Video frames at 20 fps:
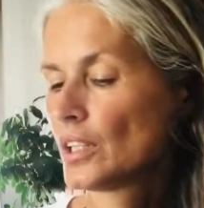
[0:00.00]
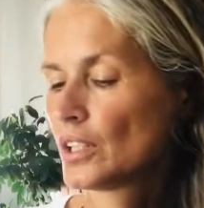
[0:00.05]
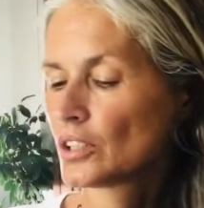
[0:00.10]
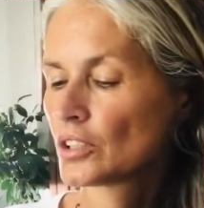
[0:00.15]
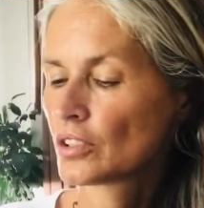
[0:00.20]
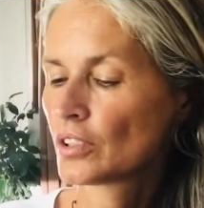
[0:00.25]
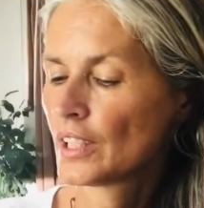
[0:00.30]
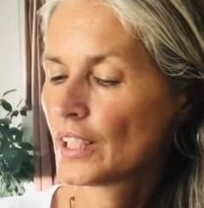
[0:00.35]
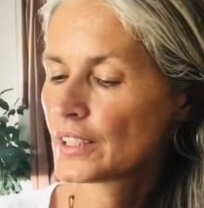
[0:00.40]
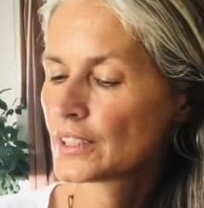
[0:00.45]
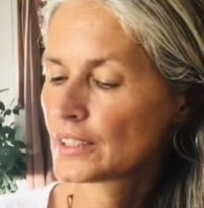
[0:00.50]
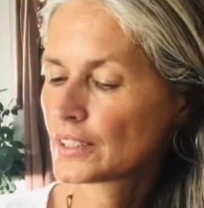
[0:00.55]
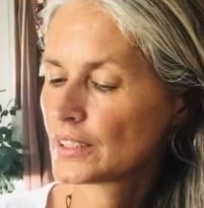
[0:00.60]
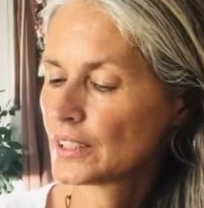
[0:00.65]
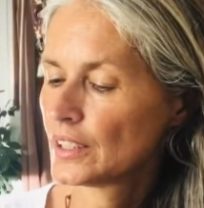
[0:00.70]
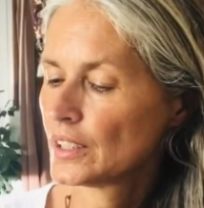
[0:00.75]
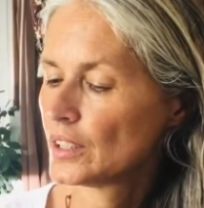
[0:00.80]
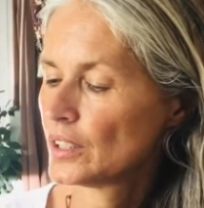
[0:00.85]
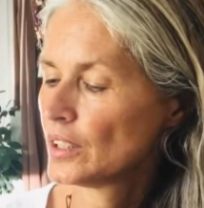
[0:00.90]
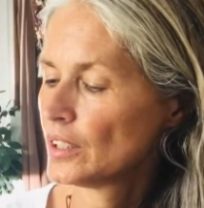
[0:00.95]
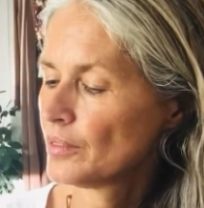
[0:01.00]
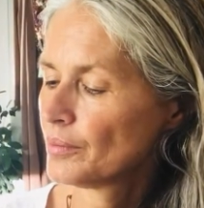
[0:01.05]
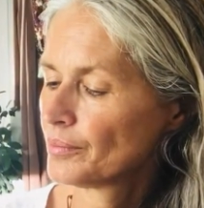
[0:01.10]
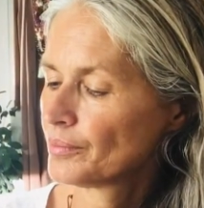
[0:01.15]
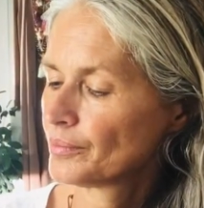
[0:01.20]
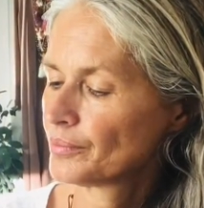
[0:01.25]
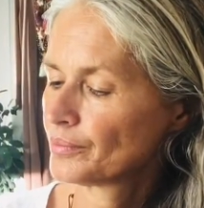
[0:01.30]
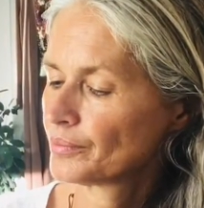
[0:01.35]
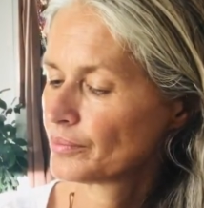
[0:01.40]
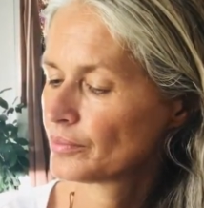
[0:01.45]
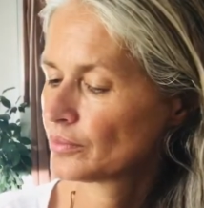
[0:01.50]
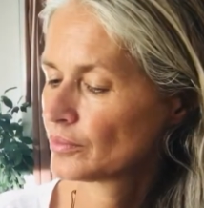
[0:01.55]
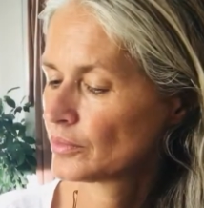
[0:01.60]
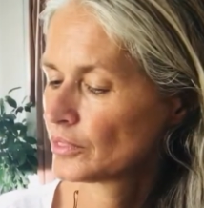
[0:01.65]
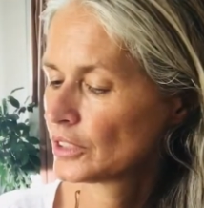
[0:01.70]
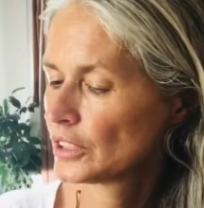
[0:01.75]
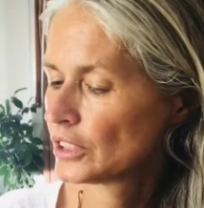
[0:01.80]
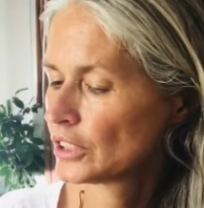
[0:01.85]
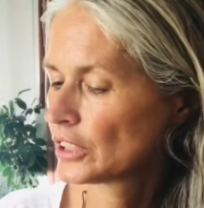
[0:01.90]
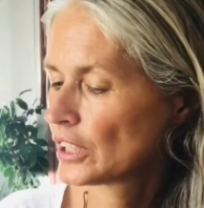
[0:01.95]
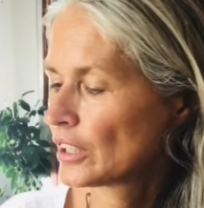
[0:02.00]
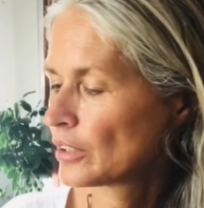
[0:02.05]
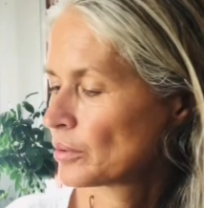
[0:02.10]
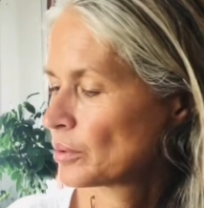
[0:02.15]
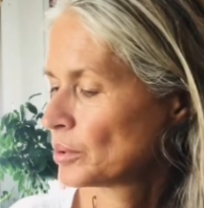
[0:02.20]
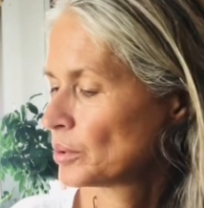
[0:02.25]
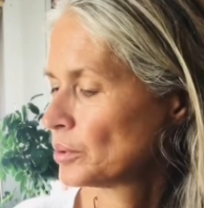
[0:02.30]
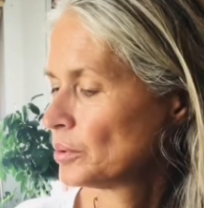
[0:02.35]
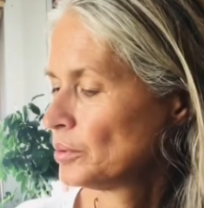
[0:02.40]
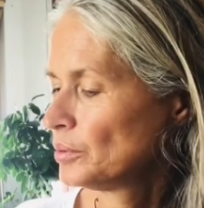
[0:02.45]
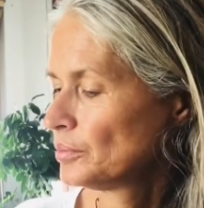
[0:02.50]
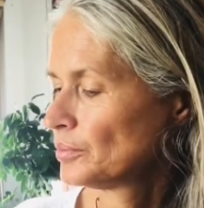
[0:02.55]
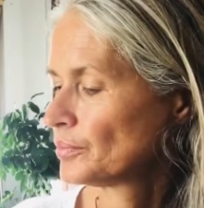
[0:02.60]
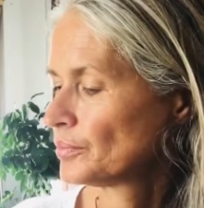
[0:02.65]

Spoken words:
So let's see the tarot,